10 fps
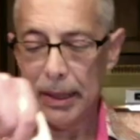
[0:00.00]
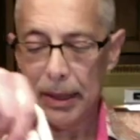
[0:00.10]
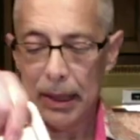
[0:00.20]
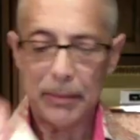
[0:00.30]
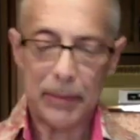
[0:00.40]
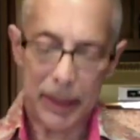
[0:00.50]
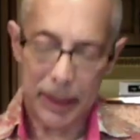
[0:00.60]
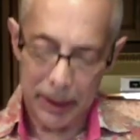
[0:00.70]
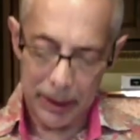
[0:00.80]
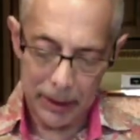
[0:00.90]
time
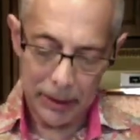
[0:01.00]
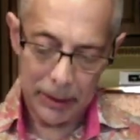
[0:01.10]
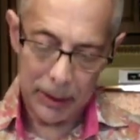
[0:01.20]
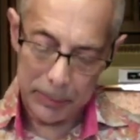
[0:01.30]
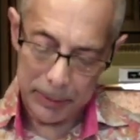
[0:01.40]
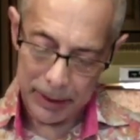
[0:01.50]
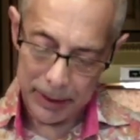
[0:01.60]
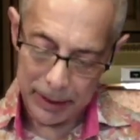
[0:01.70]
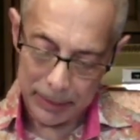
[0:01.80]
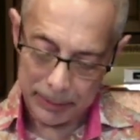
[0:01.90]
I open it
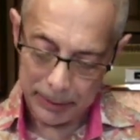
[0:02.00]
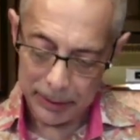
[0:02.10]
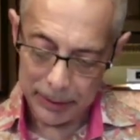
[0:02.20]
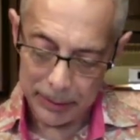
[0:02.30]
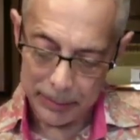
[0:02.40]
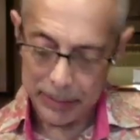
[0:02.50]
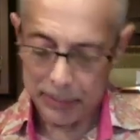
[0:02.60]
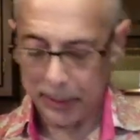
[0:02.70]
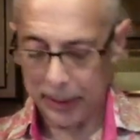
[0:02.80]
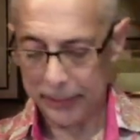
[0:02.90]
up a little bit more